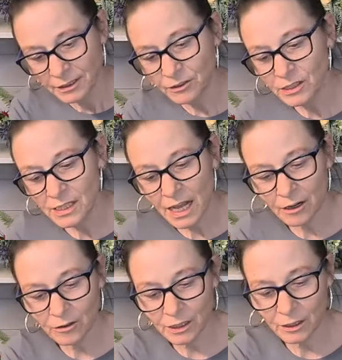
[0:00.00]
Doesn't
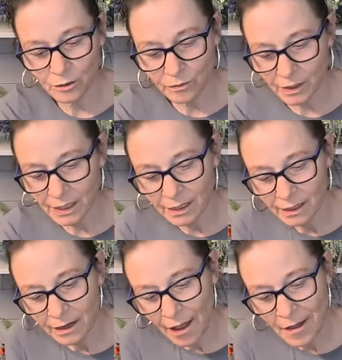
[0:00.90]
that look lovely?
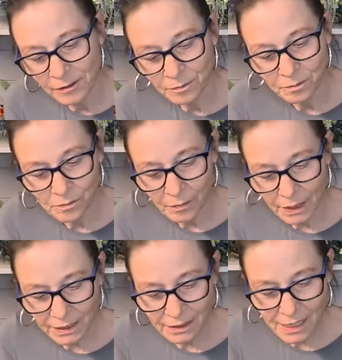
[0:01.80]

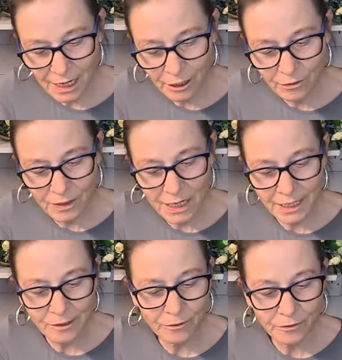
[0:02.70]
Isn't that a lovely little